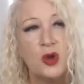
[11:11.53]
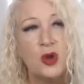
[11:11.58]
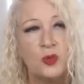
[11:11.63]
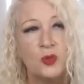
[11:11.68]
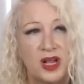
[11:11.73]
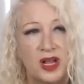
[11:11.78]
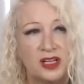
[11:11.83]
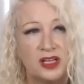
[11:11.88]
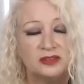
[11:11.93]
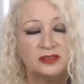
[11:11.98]

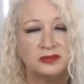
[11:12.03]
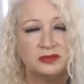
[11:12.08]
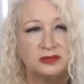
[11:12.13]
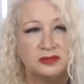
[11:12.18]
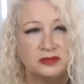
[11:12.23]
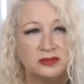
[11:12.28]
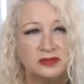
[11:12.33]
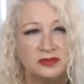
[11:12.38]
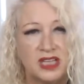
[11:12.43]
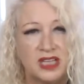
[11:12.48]
Well,
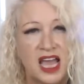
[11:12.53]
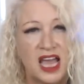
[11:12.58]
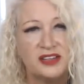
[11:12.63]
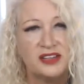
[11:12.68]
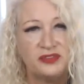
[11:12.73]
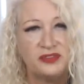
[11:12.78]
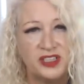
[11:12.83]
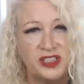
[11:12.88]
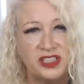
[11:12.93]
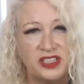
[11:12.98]
I
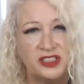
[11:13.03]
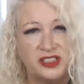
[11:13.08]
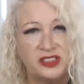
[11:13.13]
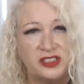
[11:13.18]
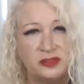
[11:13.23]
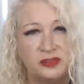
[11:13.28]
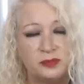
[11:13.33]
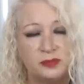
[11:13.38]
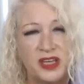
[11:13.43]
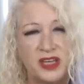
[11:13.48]

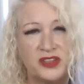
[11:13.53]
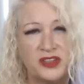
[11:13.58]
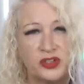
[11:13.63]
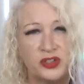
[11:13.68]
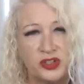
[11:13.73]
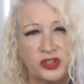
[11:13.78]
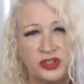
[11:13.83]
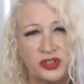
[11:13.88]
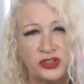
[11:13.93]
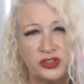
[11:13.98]
feel
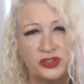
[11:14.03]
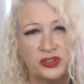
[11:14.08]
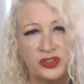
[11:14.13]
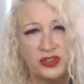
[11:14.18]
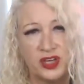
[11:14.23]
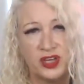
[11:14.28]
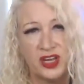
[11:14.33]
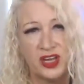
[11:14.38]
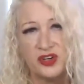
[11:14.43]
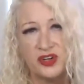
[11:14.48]
Mother
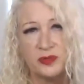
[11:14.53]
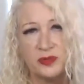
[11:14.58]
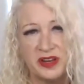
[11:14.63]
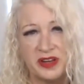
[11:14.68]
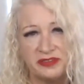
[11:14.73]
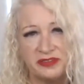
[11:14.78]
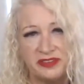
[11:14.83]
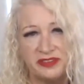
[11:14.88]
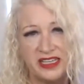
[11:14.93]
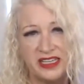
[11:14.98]
Earth under my
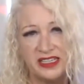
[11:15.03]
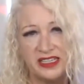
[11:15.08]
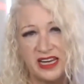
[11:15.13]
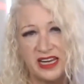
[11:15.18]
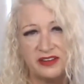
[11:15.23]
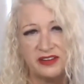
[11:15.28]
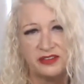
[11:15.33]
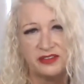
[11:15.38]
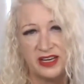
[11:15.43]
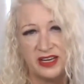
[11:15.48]
feet
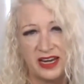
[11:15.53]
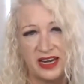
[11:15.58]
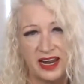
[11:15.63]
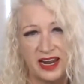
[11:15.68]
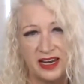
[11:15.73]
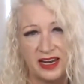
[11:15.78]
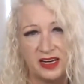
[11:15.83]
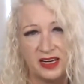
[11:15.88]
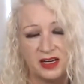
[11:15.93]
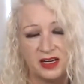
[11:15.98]
every
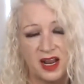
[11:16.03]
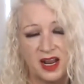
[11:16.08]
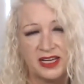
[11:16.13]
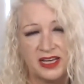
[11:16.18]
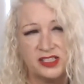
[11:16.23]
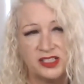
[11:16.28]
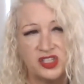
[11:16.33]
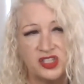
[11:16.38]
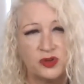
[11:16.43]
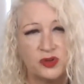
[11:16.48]
day.
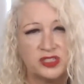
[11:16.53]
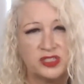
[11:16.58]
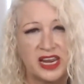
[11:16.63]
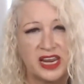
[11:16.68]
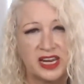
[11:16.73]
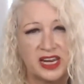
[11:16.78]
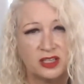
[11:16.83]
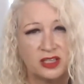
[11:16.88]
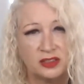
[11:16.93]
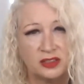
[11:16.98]
I don't
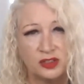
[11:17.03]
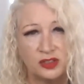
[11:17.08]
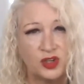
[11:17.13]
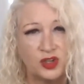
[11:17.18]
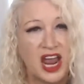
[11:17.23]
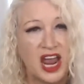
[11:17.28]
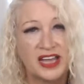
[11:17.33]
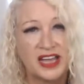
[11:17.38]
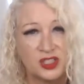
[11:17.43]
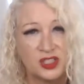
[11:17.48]
take
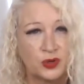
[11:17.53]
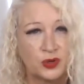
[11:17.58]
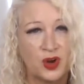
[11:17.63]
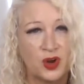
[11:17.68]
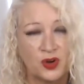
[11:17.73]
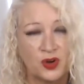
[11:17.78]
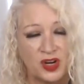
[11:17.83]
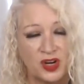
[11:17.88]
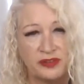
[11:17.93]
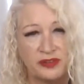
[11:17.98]
grass
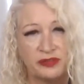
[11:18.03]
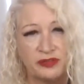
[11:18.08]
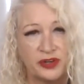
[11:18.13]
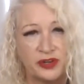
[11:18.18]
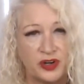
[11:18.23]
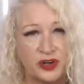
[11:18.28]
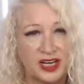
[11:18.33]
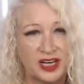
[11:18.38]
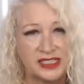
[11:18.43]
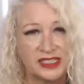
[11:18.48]
growing for
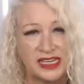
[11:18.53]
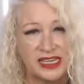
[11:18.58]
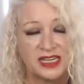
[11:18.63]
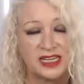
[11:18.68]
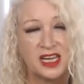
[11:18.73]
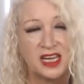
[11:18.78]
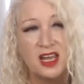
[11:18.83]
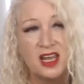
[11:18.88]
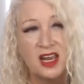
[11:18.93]
granted.